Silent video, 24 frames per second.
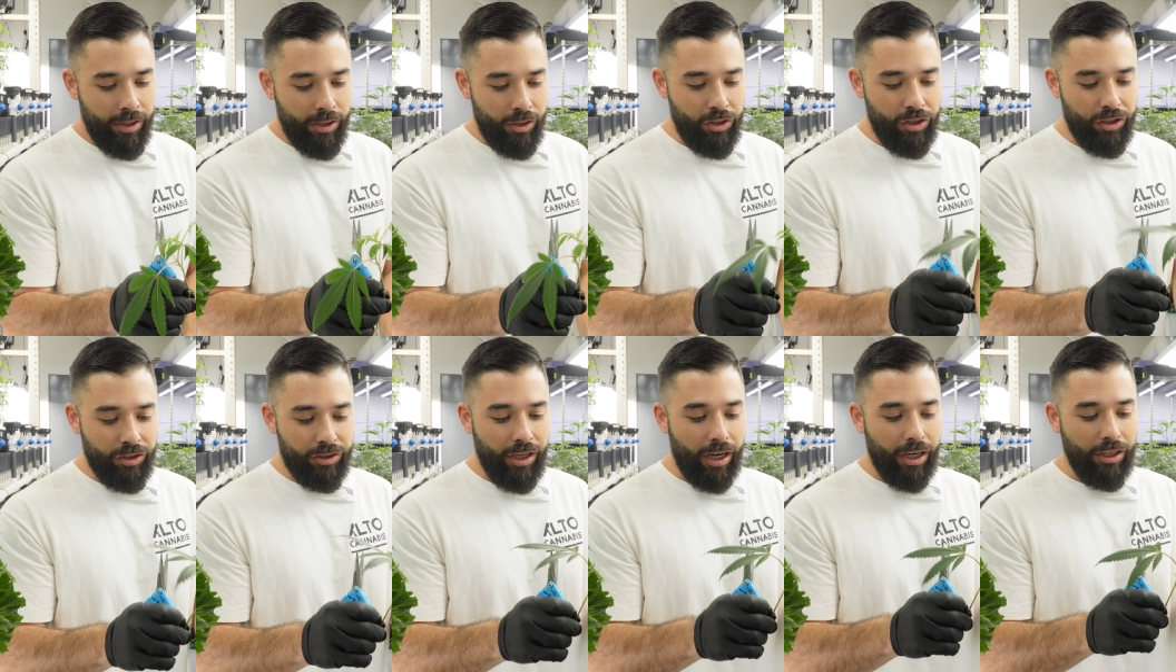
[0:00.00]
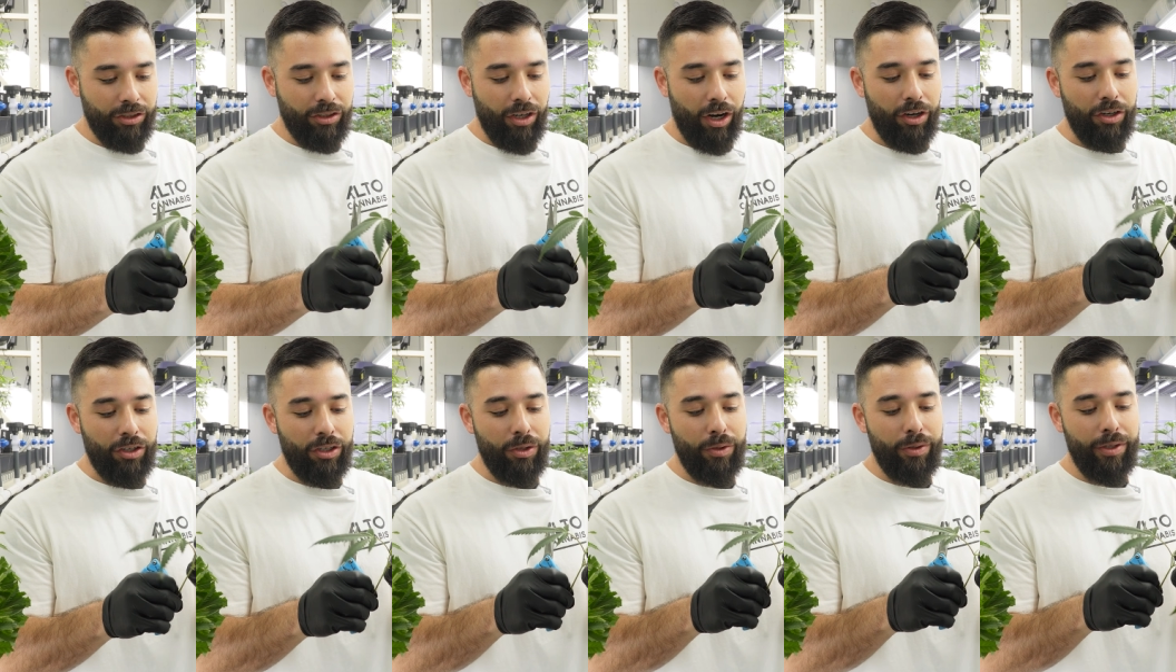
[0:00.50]
You just gotta
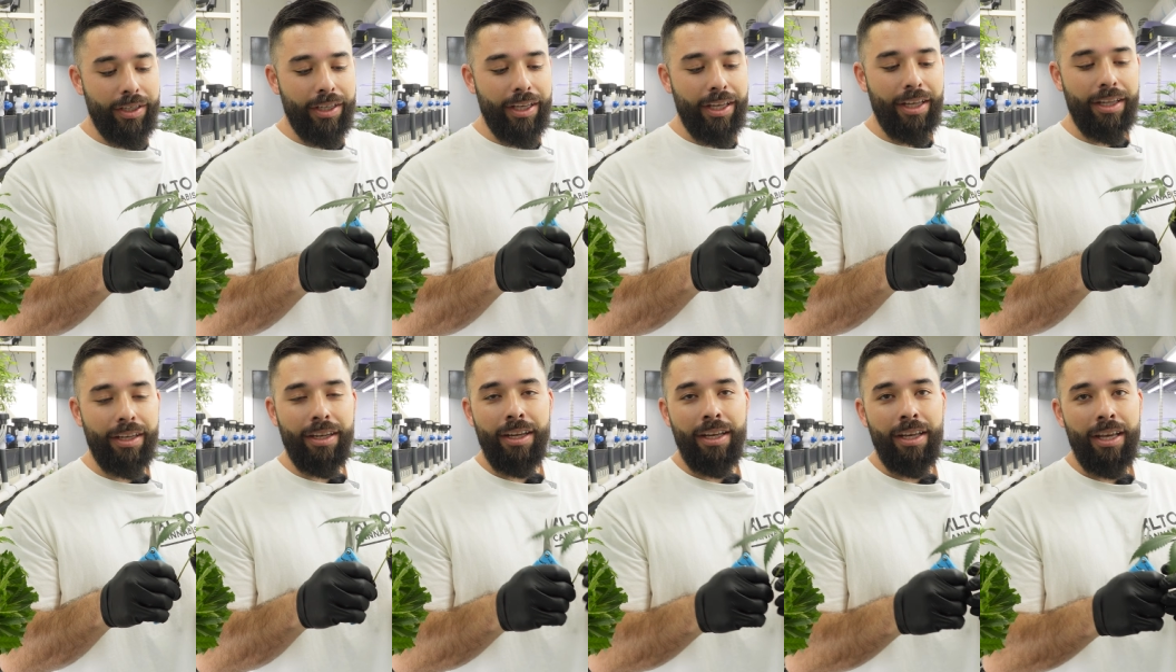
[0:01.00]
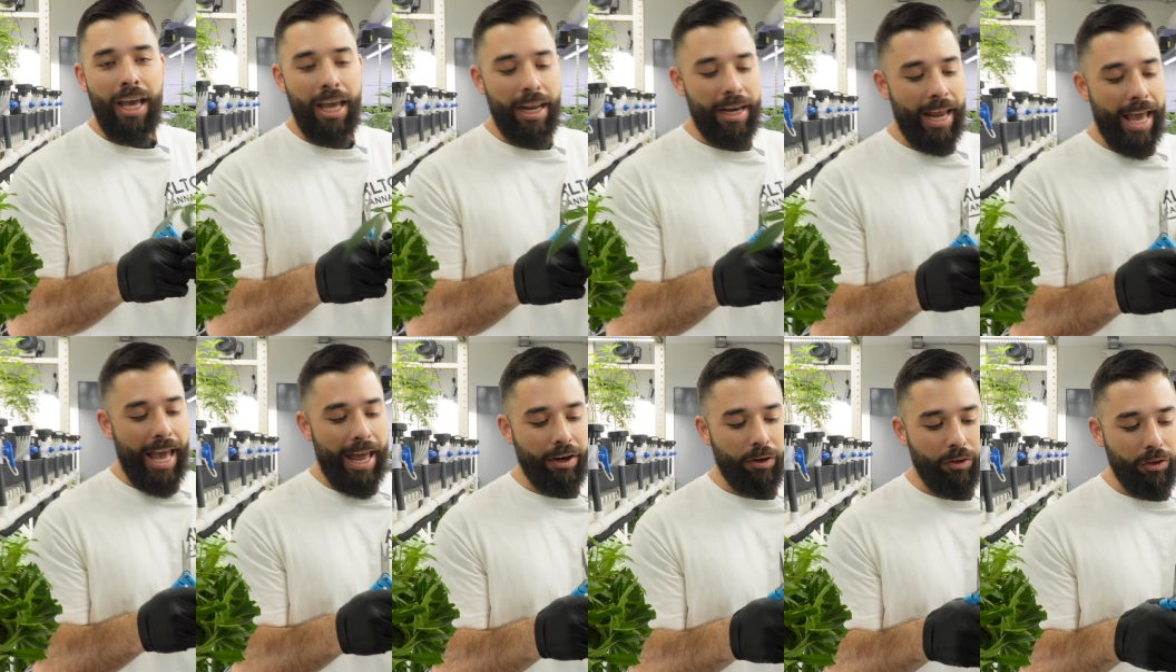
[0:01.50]
start doing it and
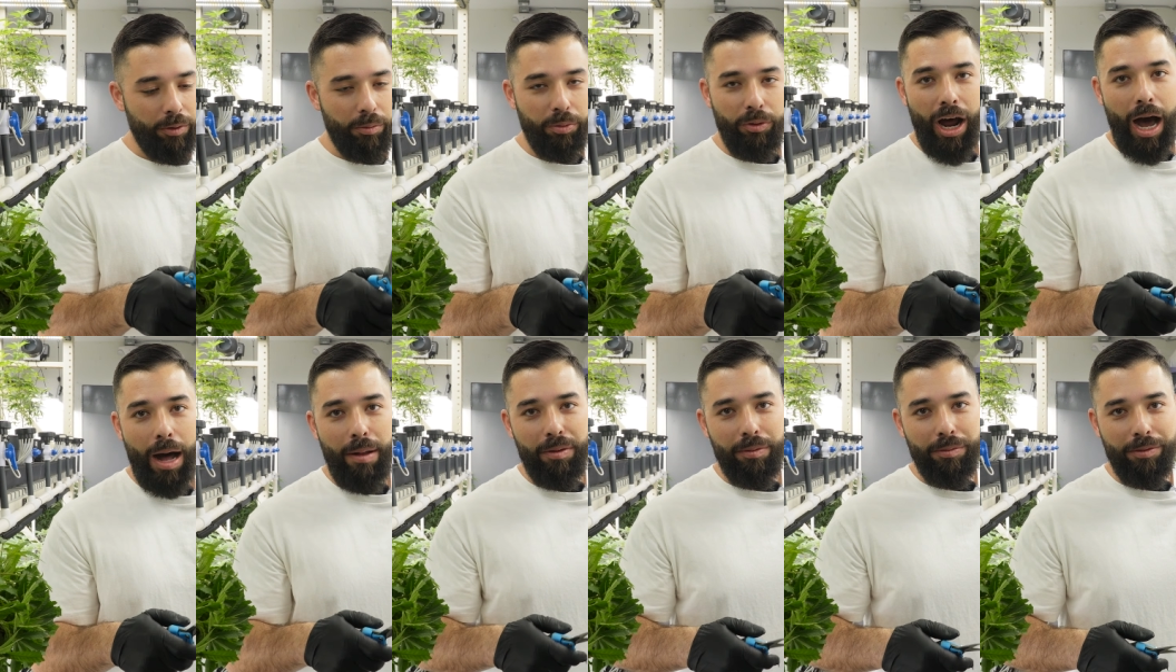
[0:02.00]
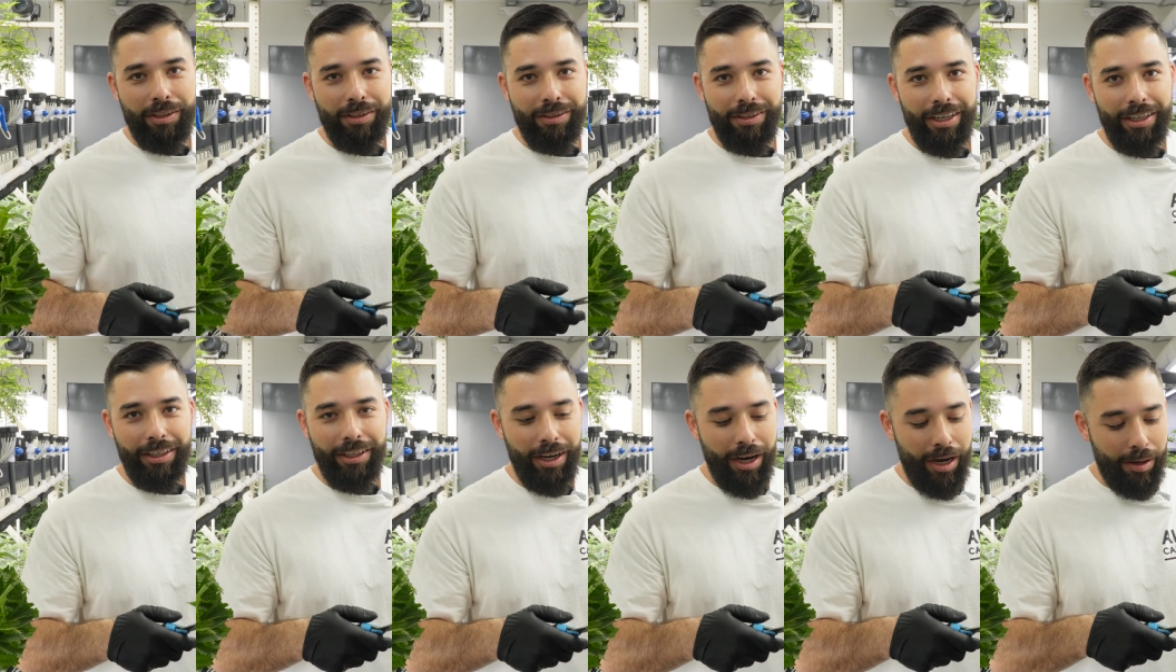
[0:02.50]
handle the problems as
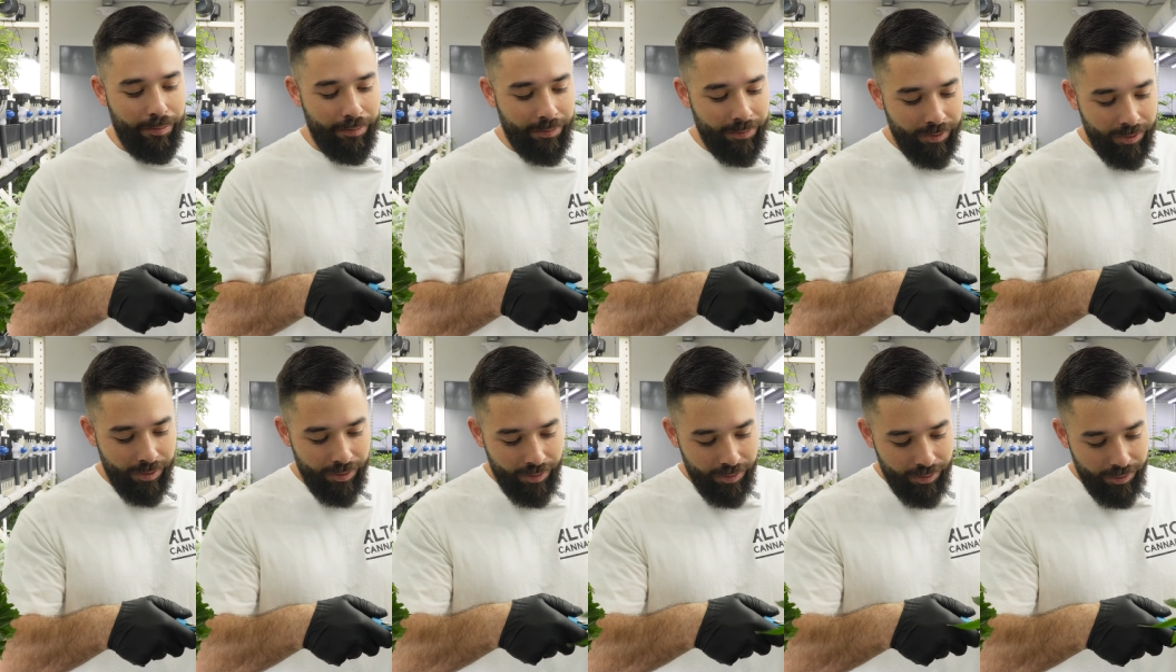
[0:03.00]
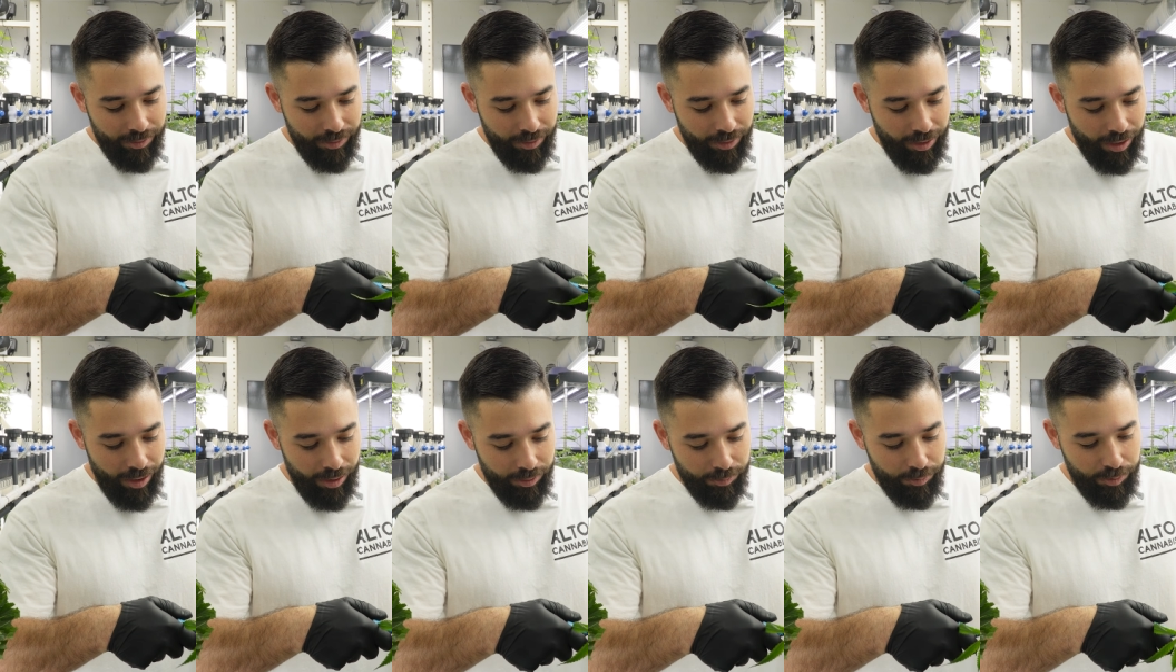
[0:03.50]
they come. You
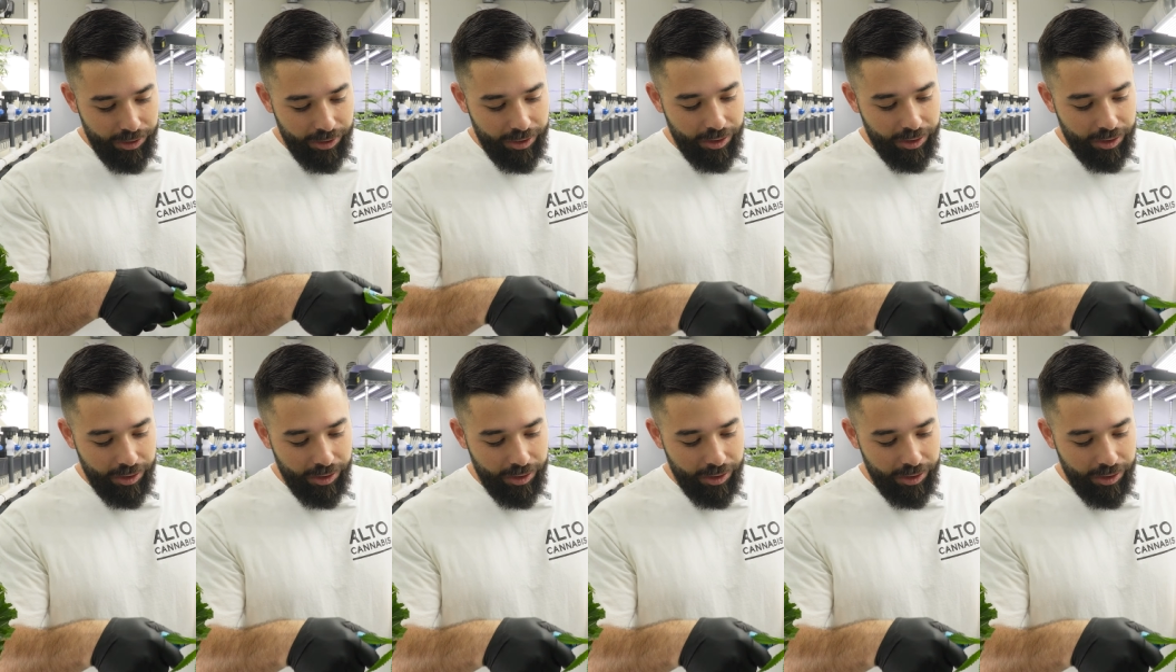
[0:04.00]
know, be a